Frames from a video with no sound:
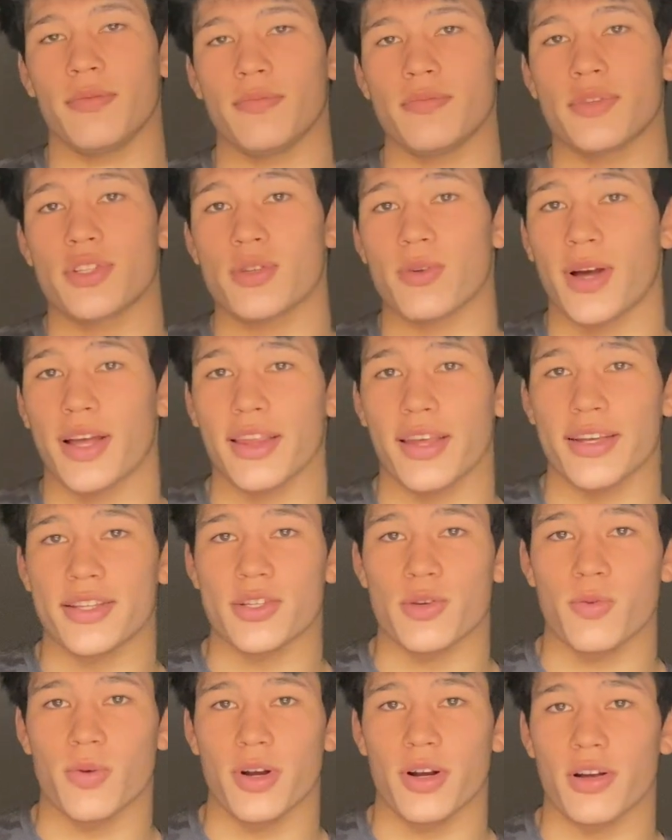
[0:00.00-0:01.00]
So I like
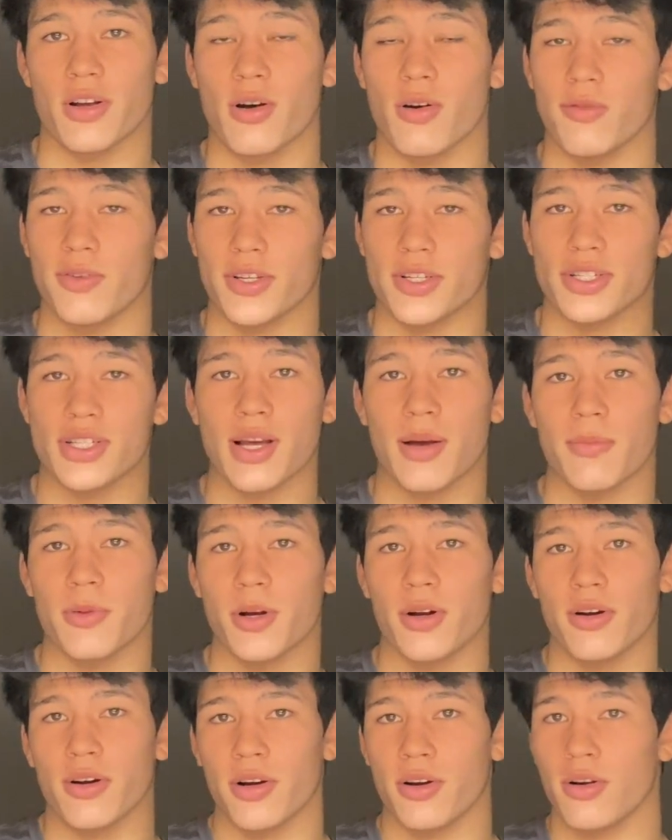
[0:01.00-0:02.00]
to work over
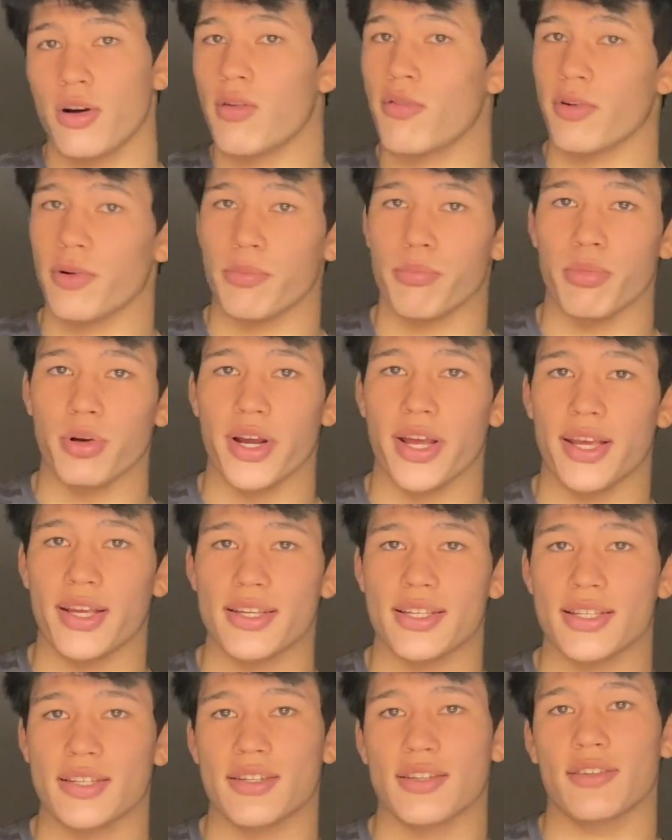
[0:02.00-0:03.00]
summer or over
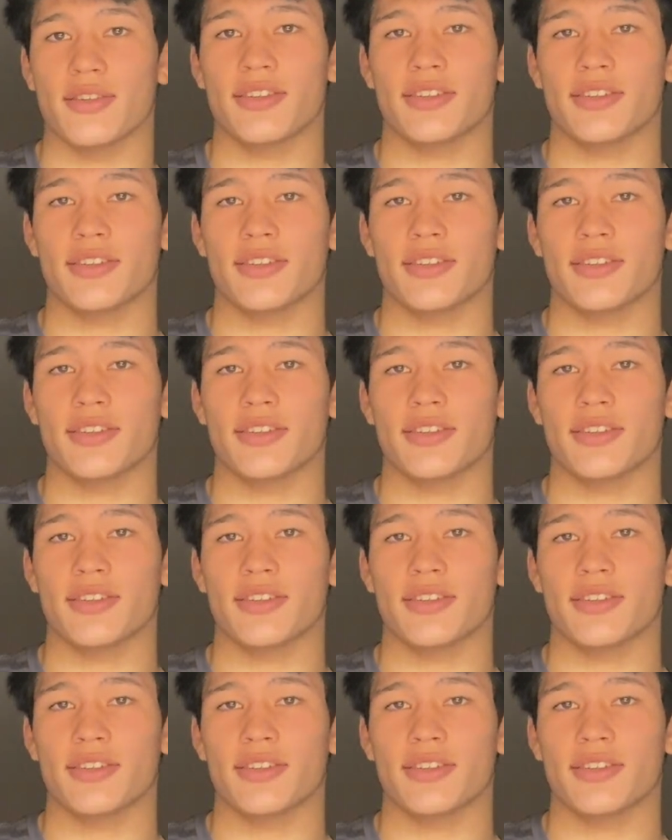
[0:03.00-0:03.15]
breaks.